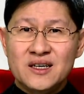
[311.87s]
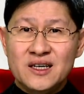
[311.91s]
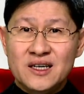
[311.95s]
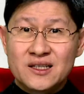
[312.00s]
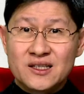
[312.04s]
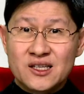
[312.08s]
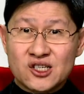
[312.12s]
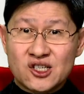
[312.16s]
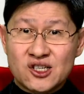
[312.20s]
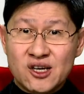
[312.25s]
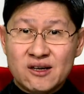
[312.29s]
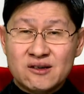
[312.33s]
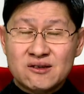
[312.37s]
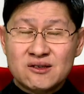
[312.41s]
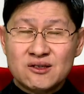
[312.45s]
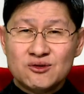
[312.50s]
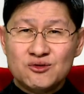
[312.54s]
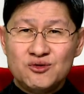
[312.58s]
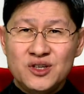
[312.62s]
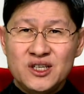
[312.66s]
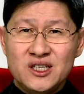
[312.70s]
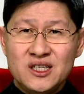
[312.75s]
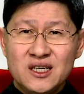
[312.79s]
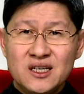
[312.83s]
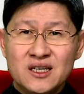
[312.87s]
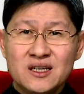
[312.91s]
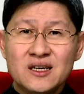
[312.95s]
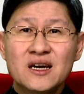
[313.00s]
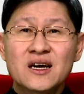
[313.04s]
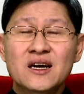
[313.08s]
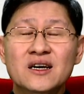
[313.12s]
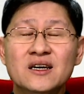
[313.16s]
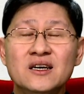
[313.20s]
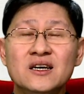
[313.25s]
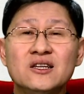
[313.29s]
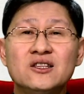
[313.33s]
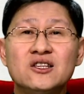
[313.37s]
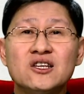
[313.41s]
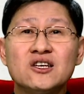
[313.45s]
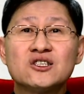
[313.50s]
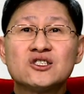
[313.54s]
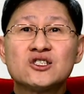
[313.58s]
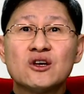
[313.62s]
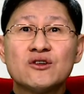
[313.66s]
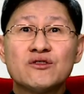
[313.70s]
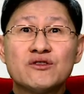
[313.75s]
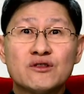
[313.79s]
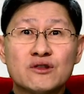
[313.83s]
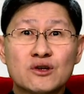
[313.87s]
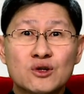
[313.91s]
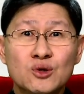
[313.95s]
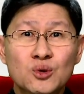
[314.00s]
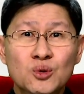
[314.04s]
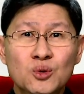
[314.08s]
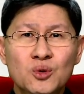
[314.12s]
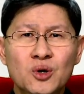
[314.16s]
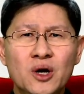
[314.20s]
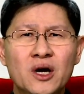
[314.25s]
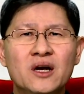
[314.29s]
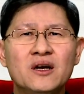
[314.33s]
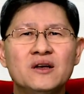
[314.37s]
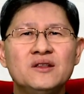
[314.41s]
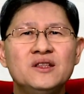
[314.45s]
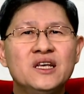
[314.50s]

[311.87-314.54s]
in the second reading, it is through